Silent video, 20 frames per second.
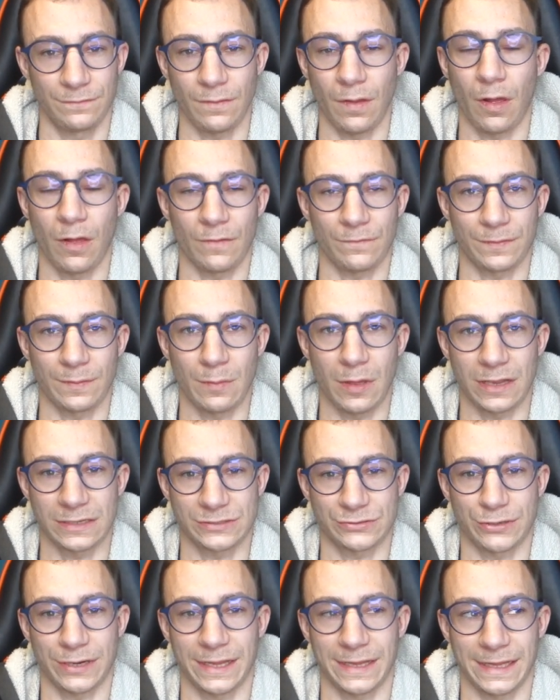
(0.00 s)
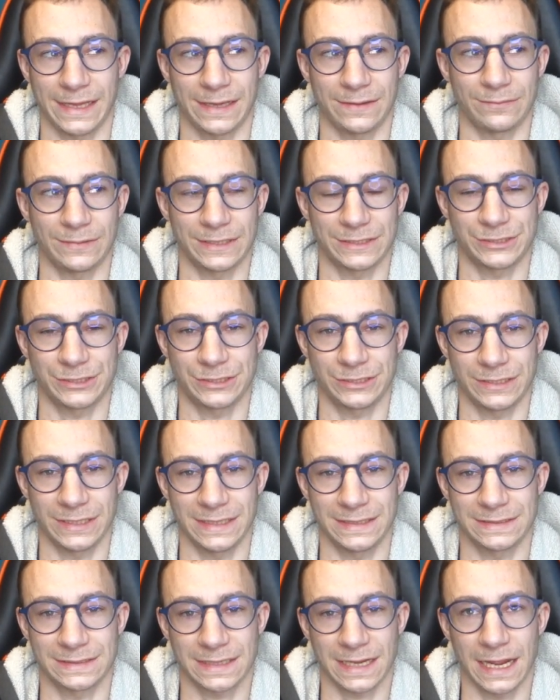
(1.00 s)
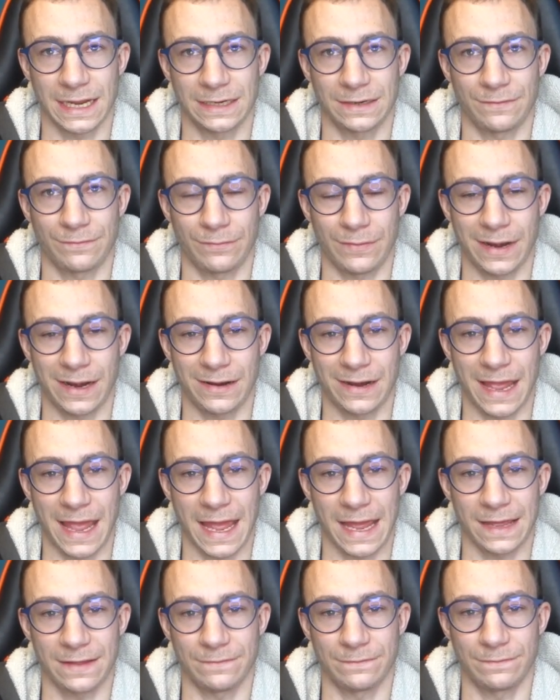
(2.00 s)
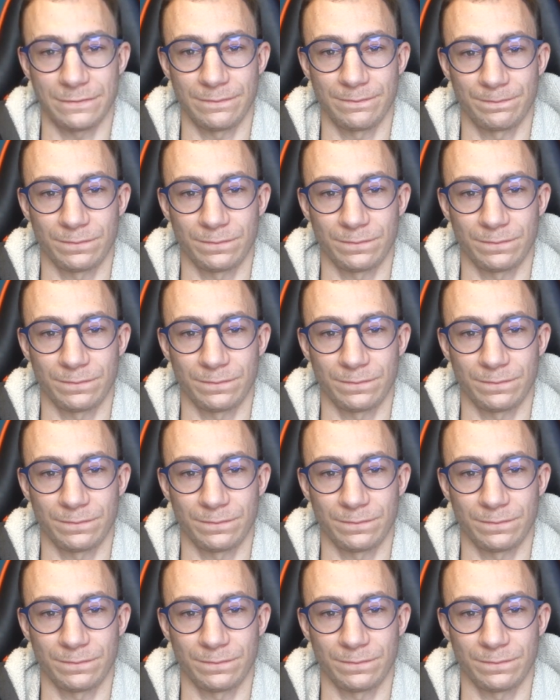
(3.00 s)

all from Australia, which is kind of rare to have